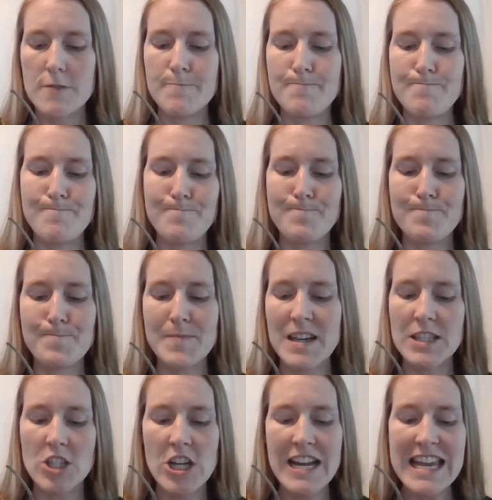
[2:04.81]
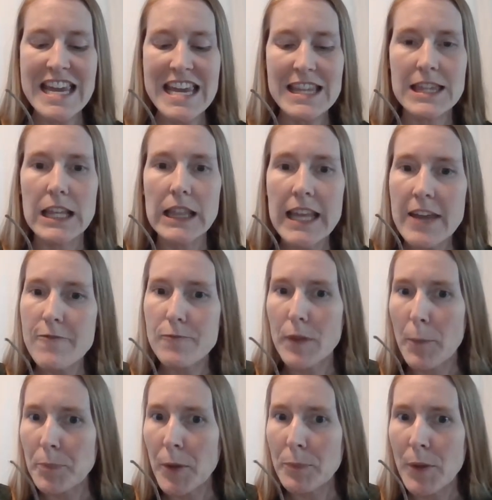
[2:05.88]
It's gonna eat the leaf.
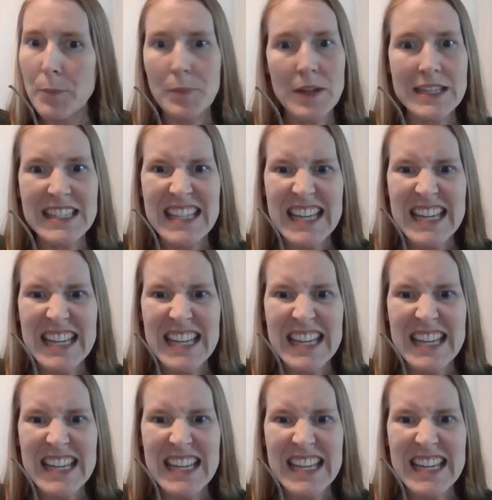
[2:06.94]
It's